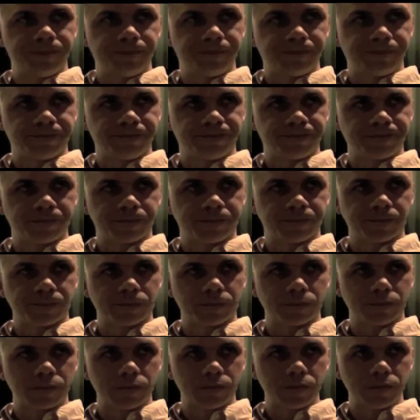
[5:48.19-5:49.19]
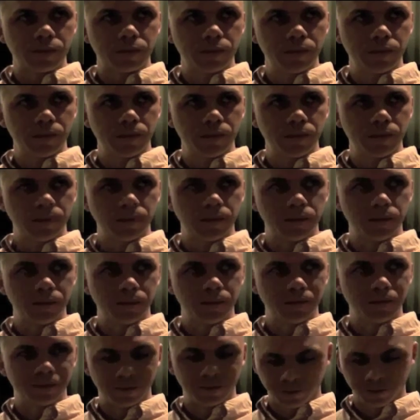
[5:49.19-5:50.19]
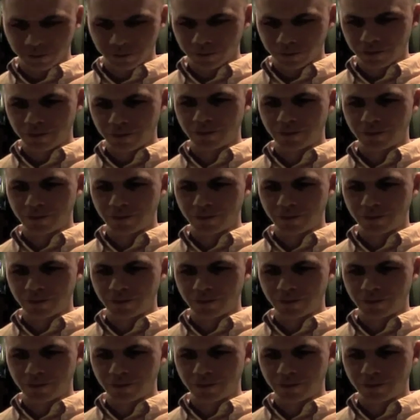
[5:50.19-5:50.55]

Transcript: de- you know, debris-like uh, mm-hmm.